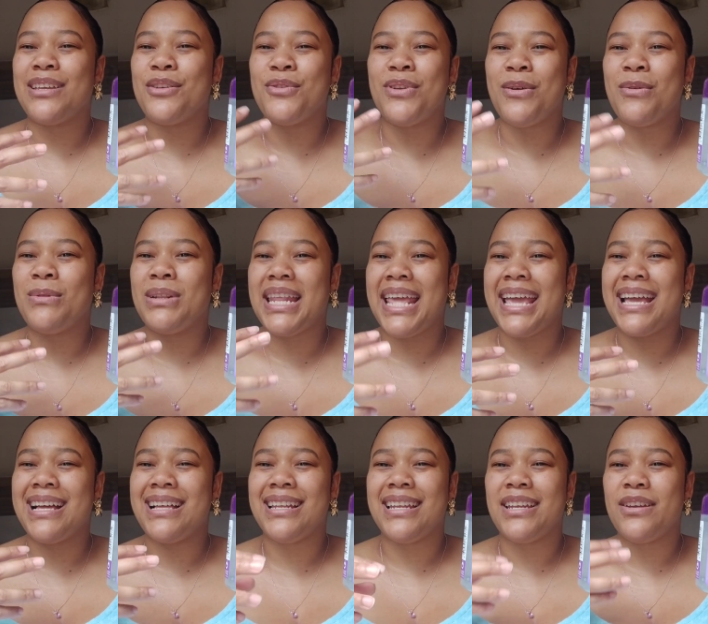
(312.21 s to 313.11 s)
you know,
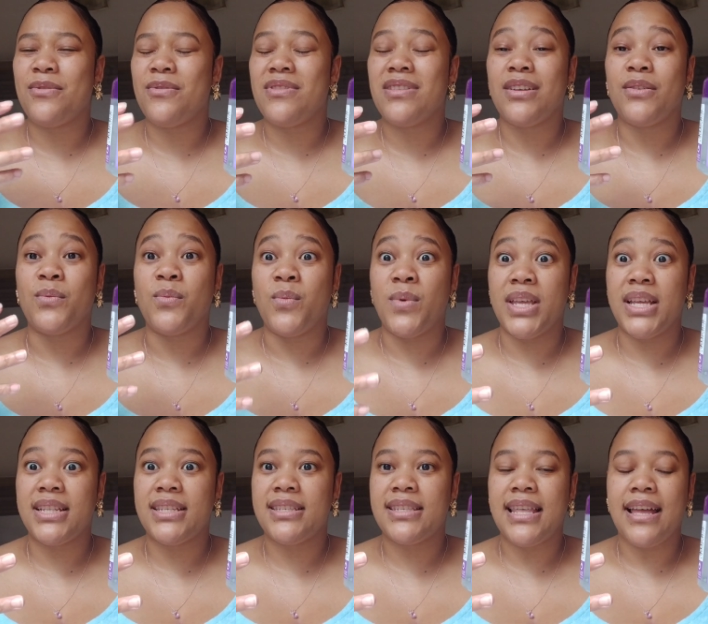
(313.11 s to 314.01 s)
tangle and all that
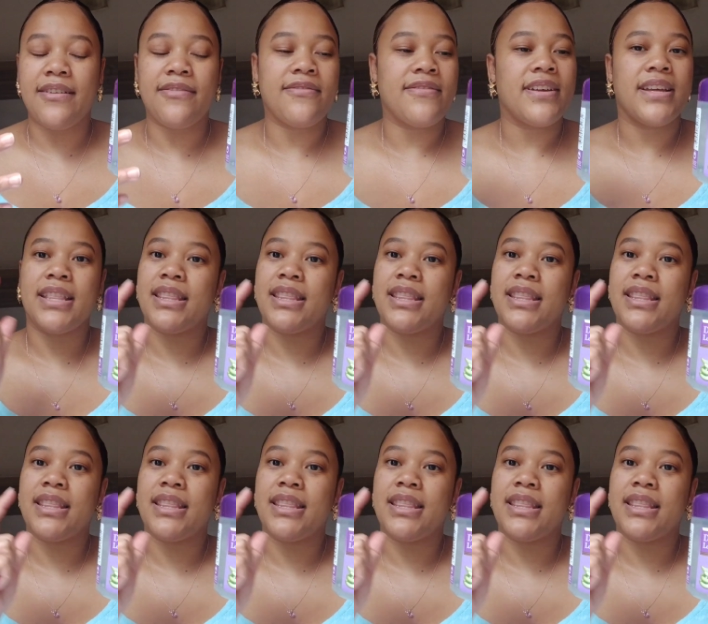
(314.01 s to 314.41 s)
weird stuff.